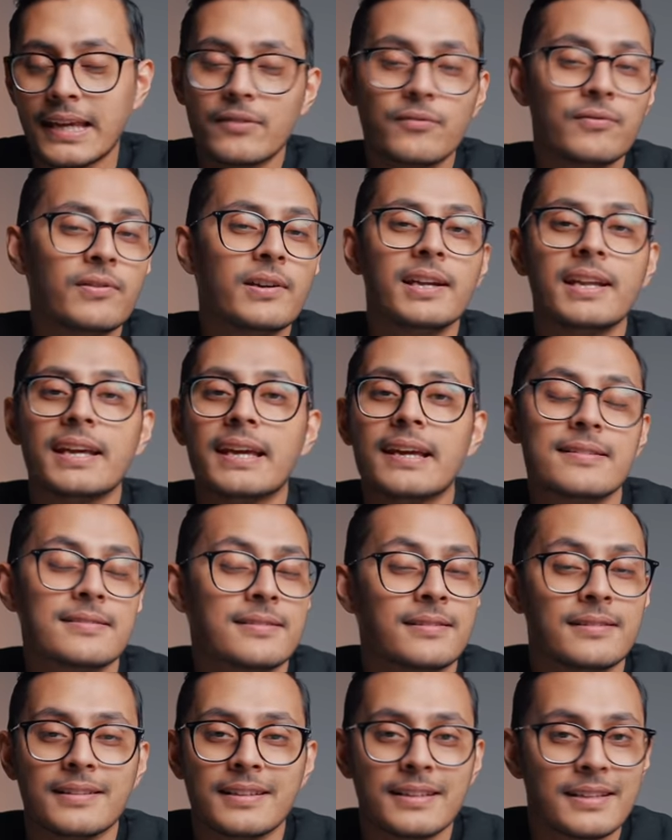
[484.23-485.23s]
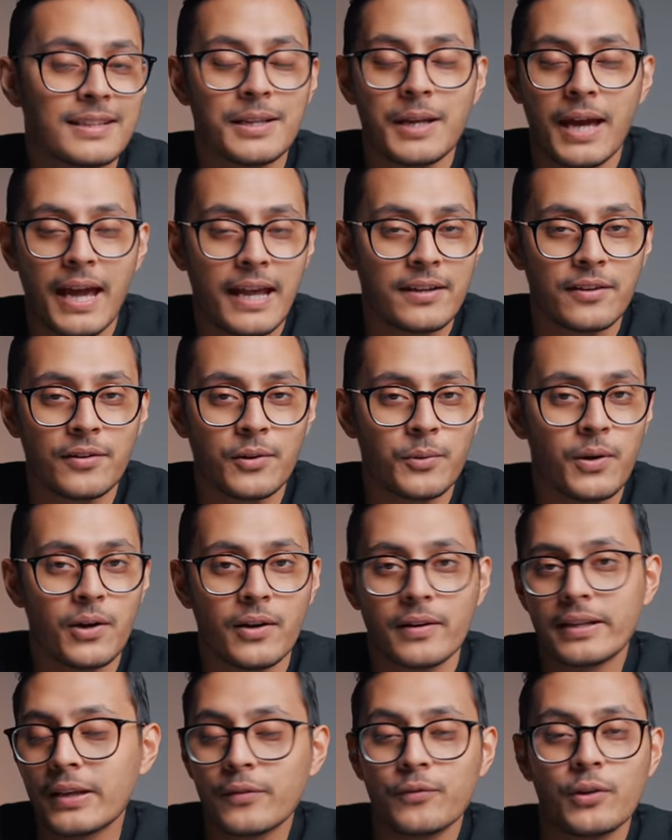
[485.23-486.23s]
It really isn't the end of the
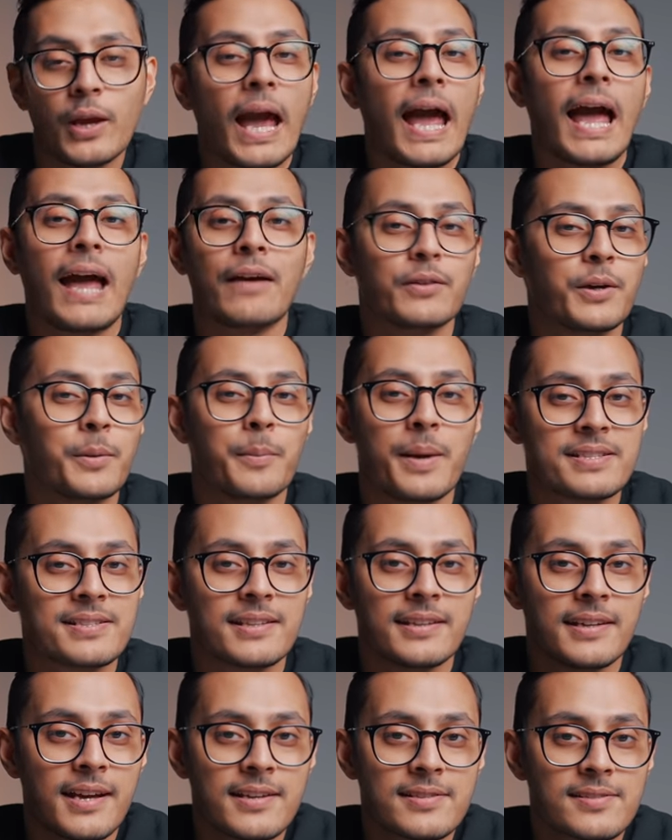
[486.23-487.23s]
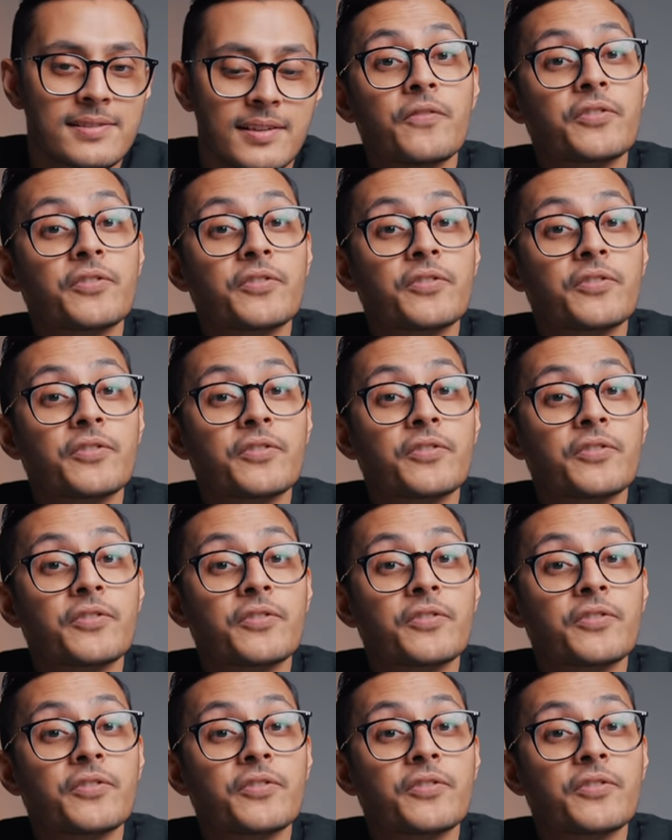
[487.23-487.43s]
world if you have a messy desk.